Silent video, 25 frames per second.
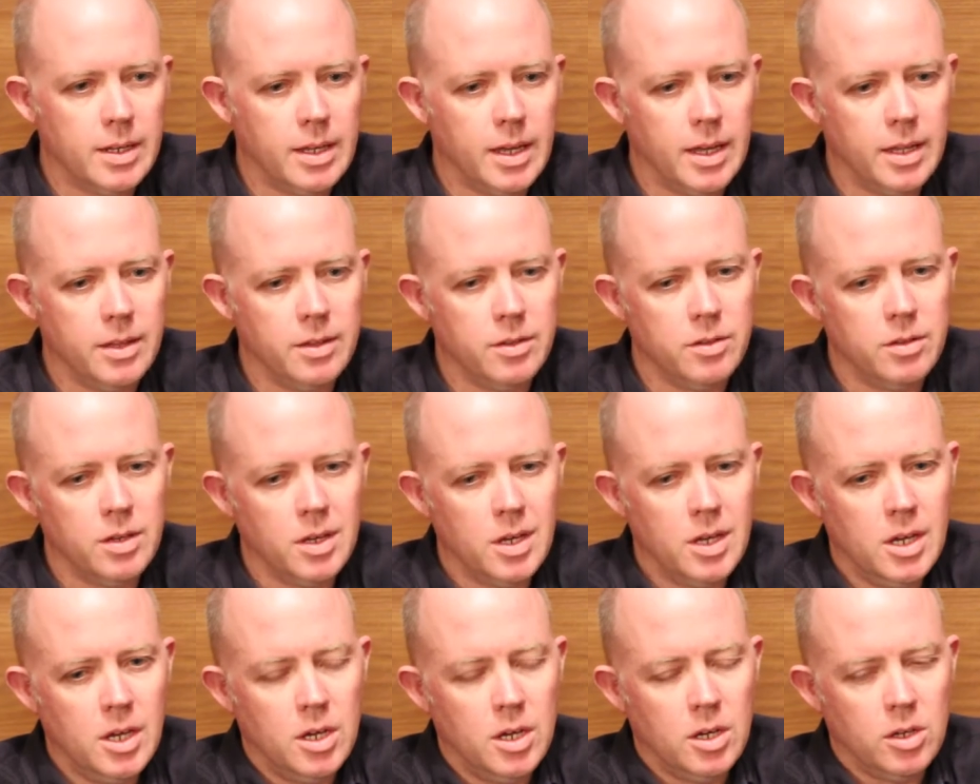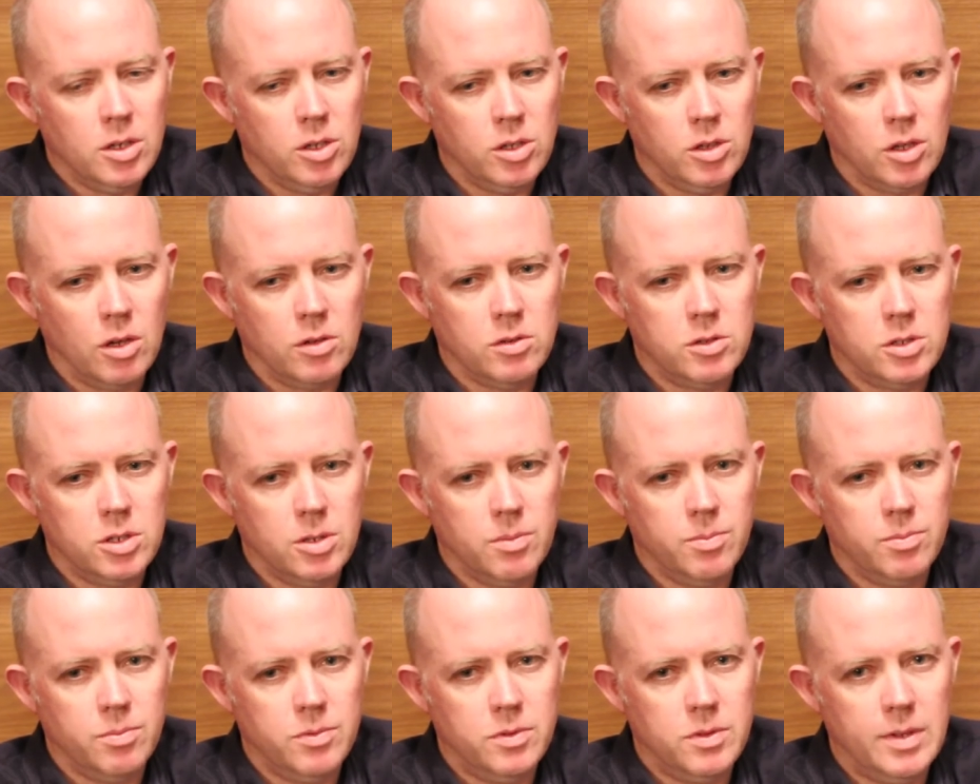And, you know,
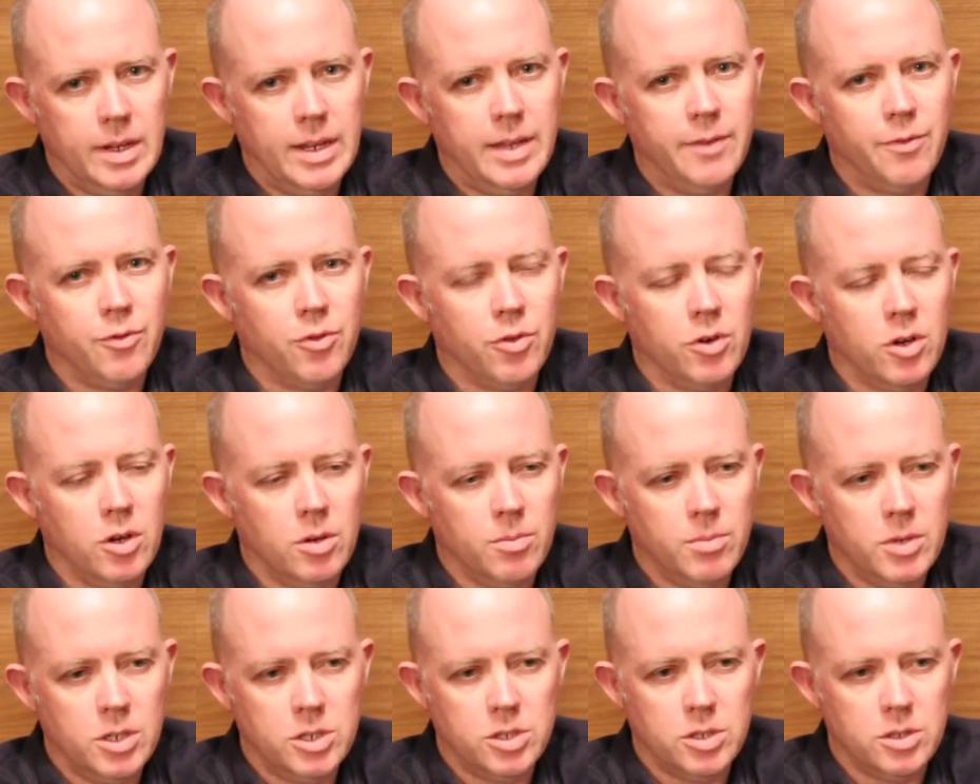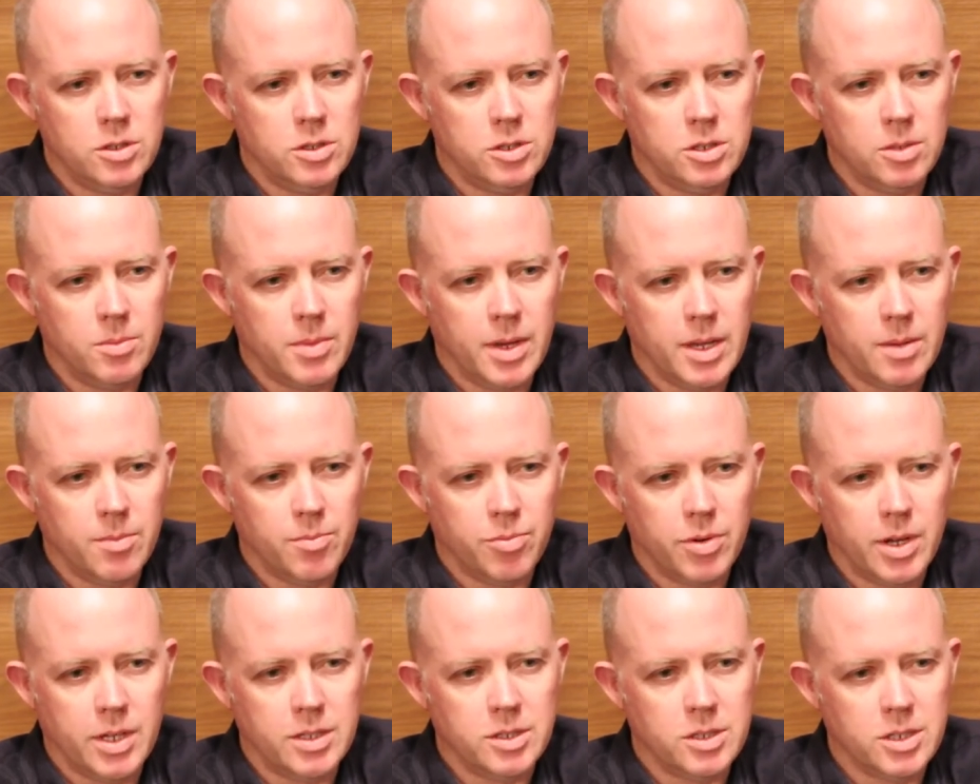to deliver on our mission to
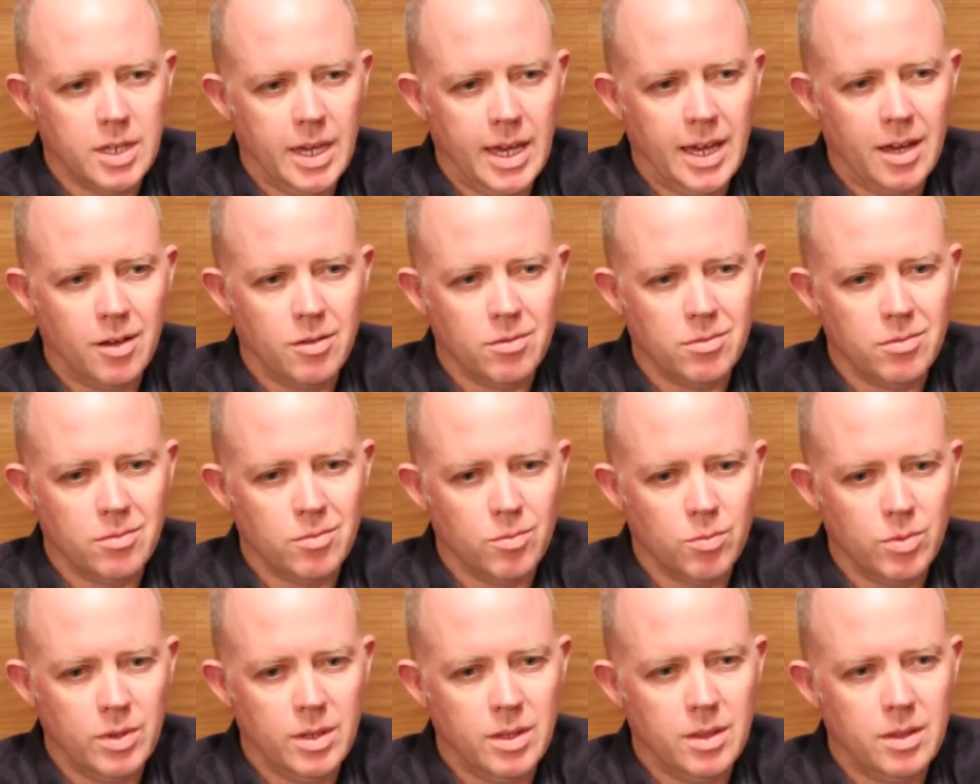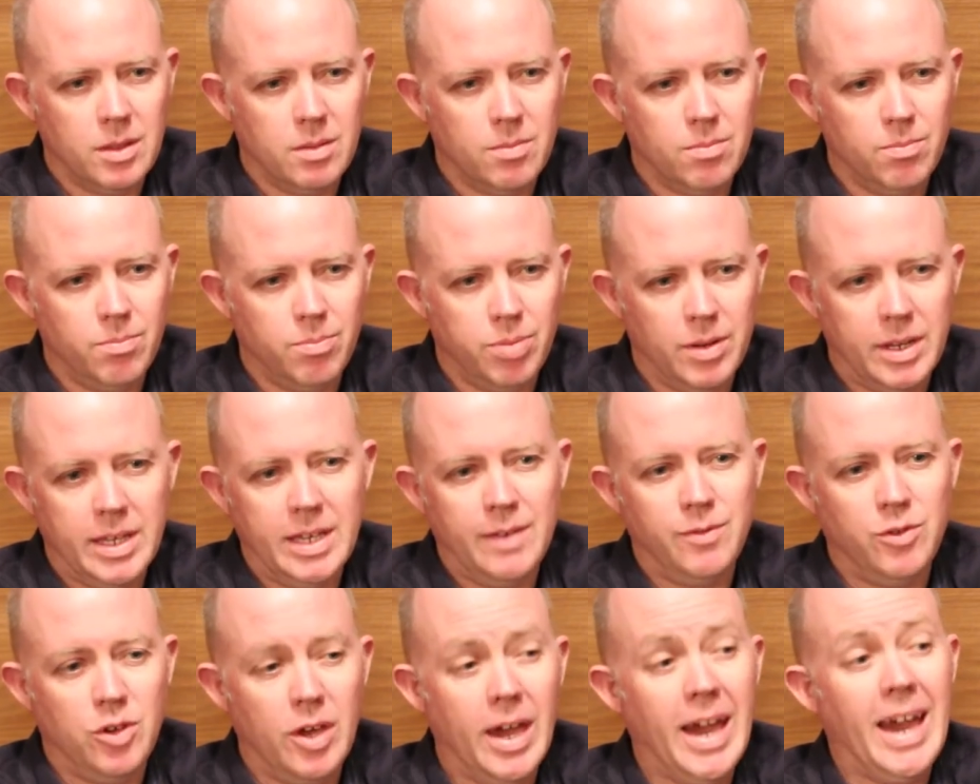make brands count, we
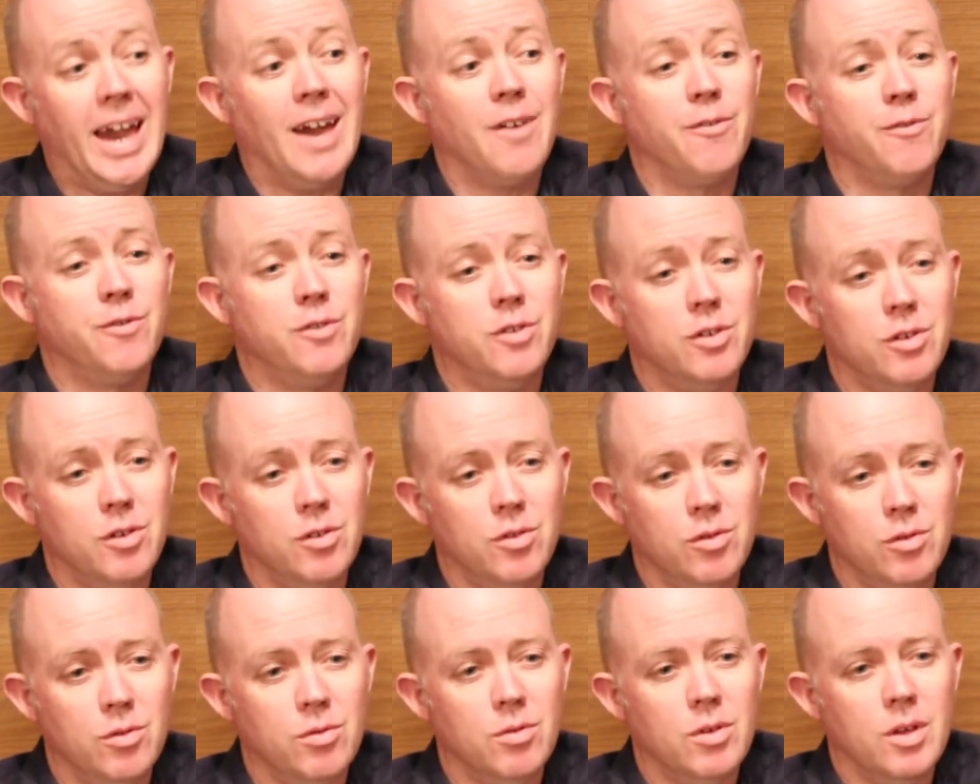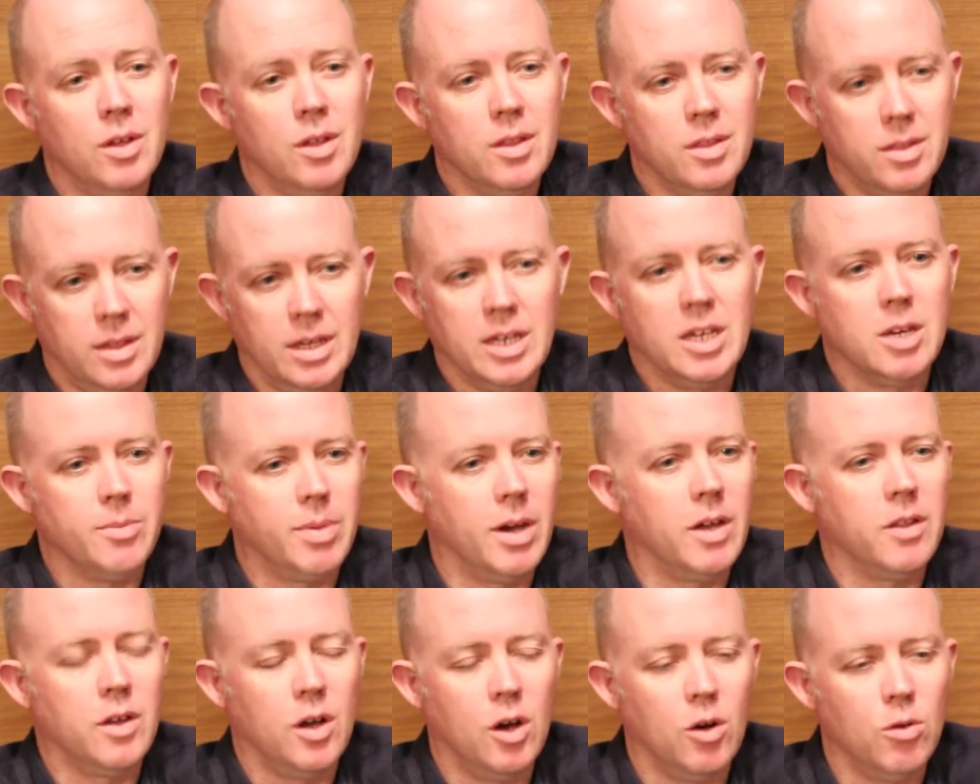believe you have to think
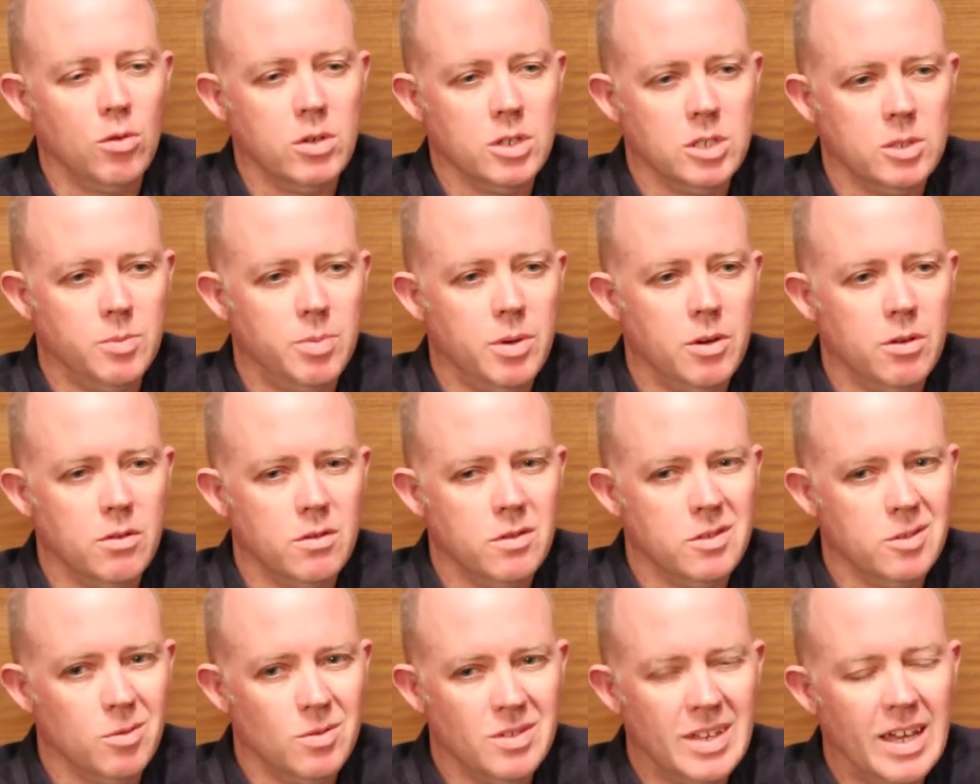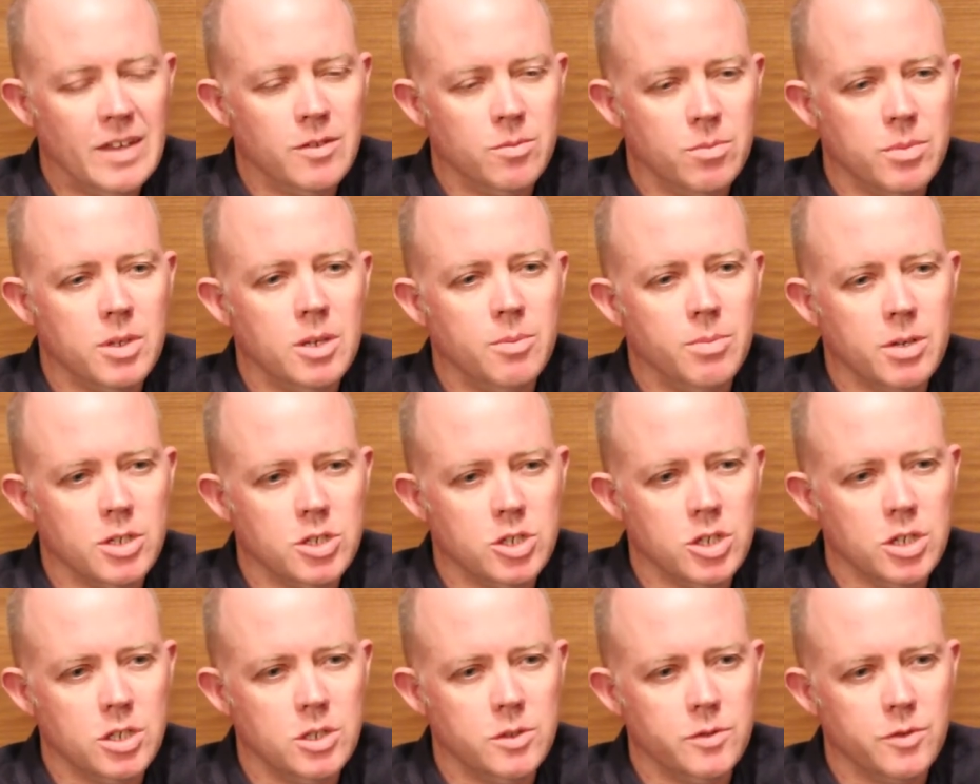about the whole experience. So it hasn't been a big
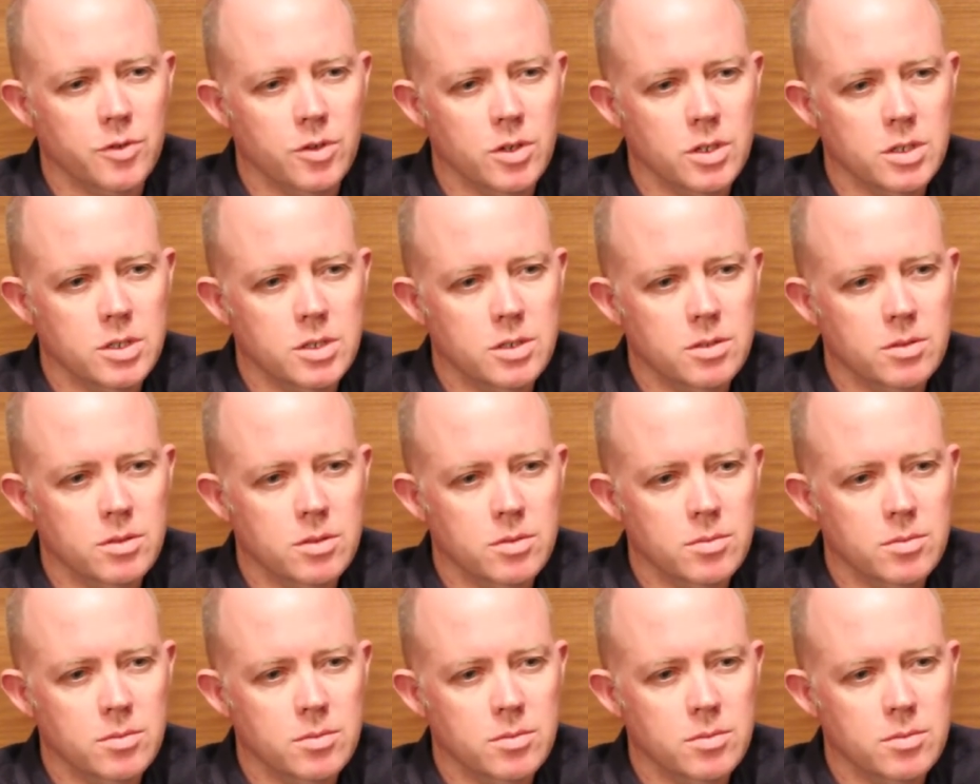change for us.